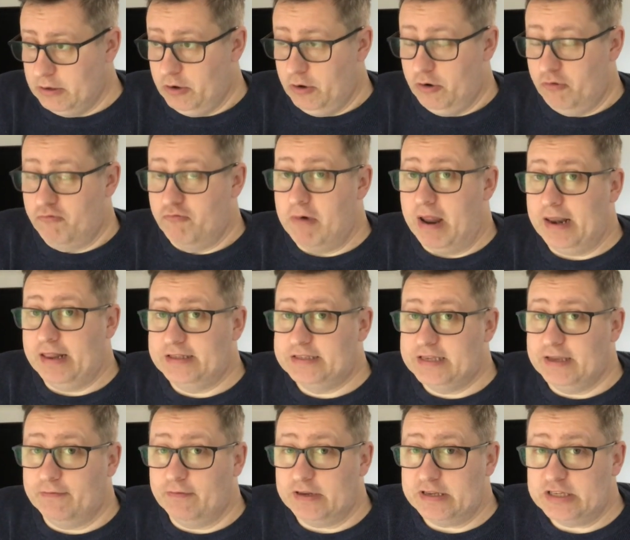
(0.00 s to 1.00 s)

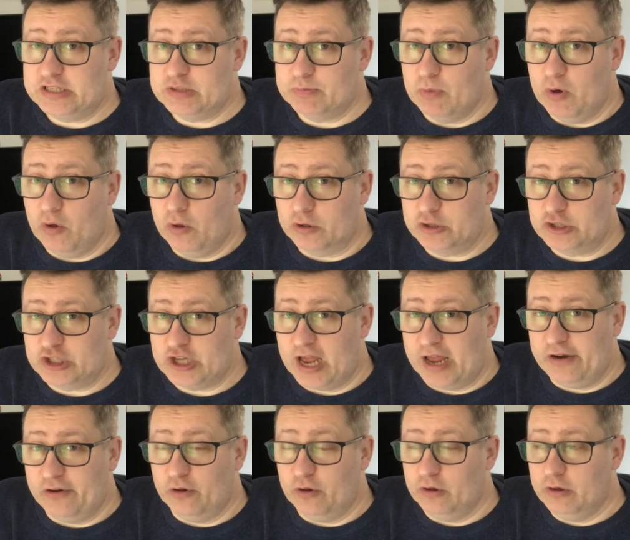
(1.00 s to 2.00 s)
Relatively small
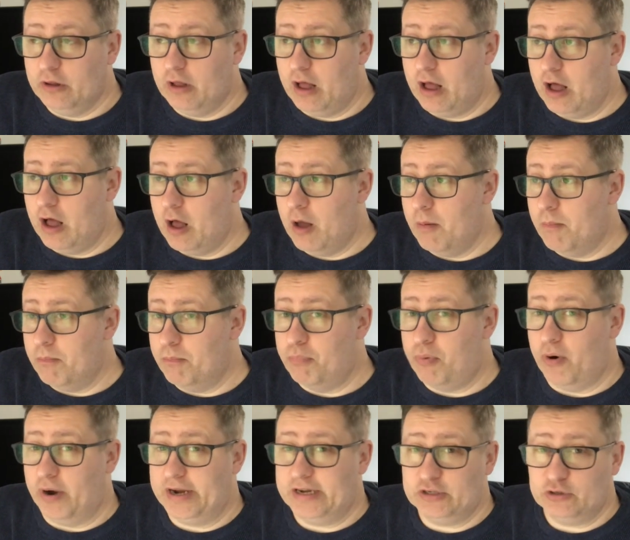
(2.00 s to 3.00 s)
channel,
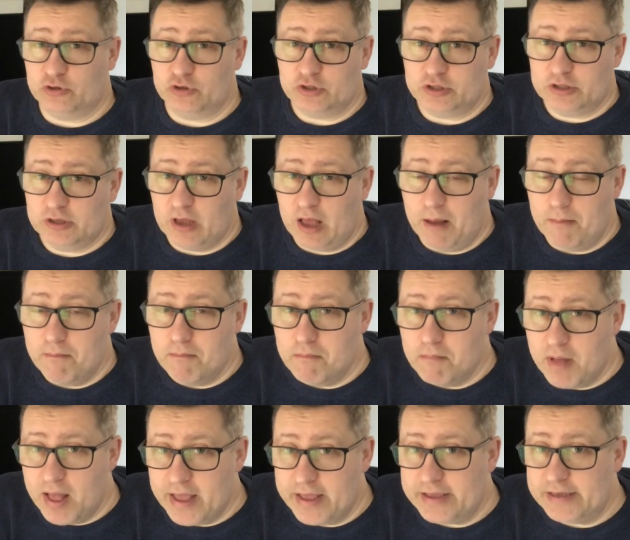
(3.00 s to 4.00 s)
but he does
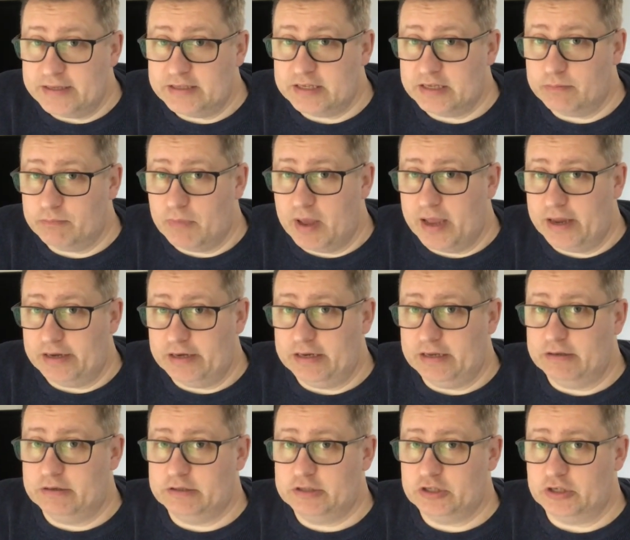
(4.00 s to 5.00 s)
amazing
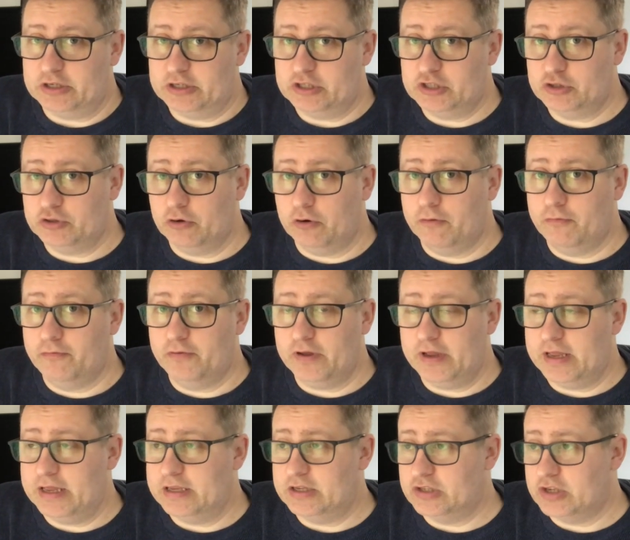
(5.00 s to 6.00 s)
stuff.
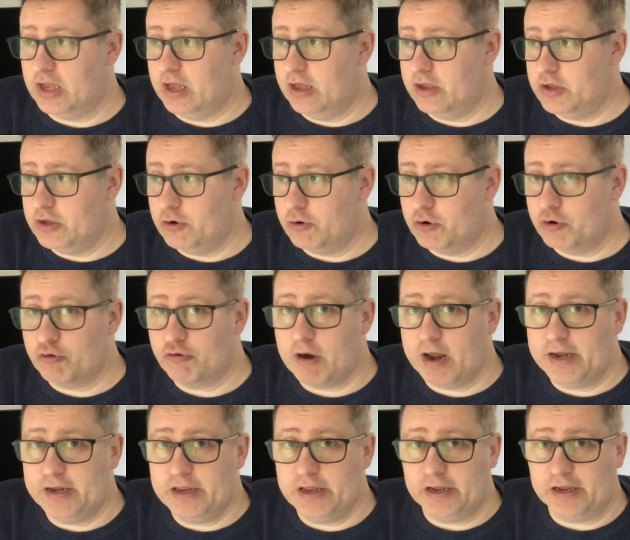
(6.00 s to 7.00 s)
He's a
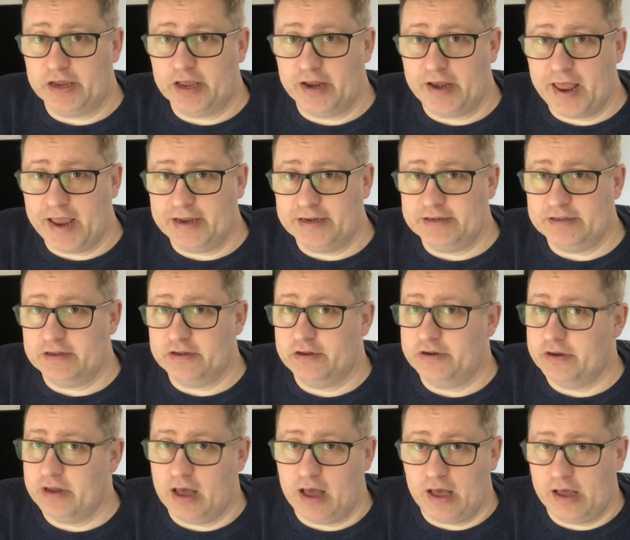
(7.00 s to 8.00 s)
Ukrainian Canadian
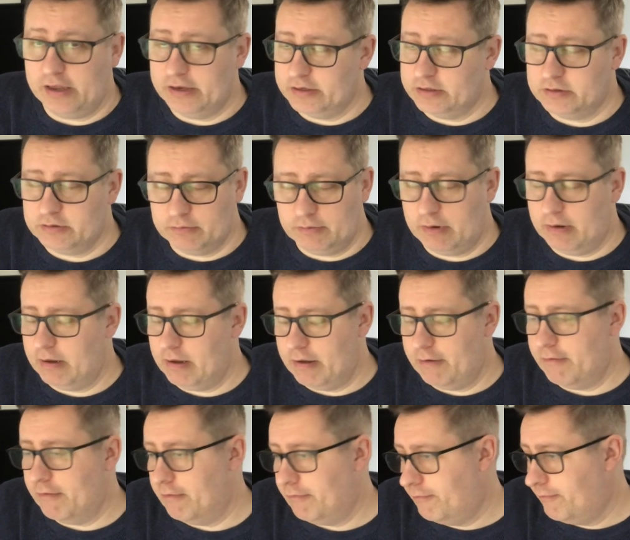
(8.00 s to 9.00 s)
and
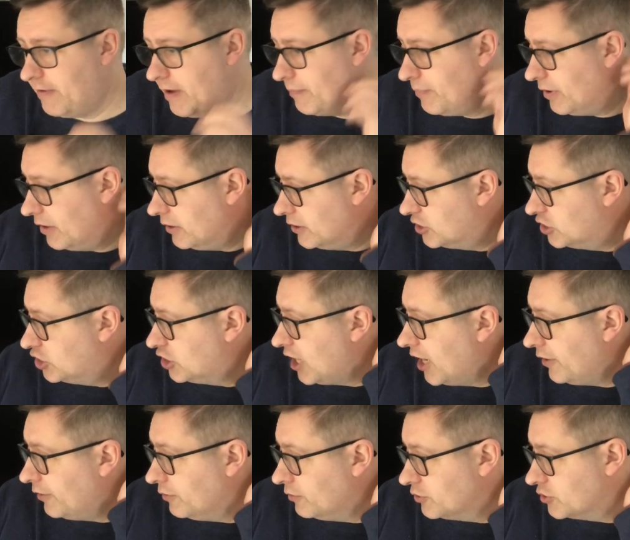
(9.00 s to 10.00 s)
fabulous
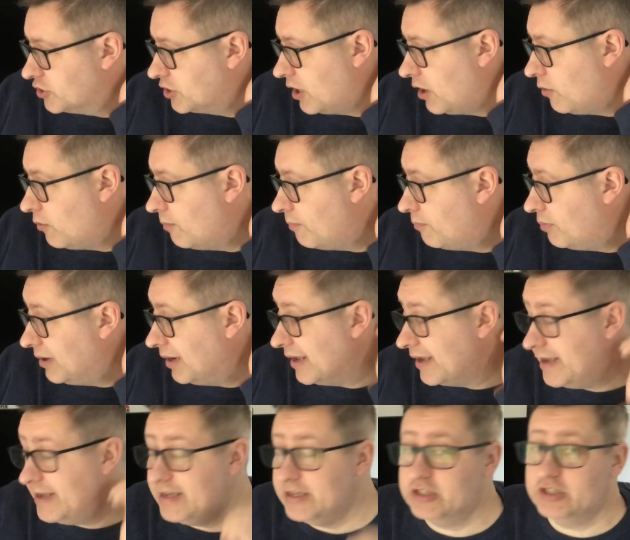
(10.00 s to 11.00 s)
channel, so
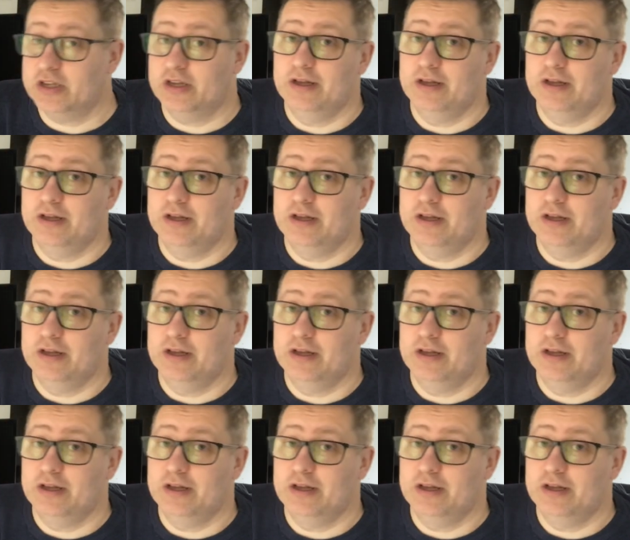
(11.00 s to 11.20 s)
please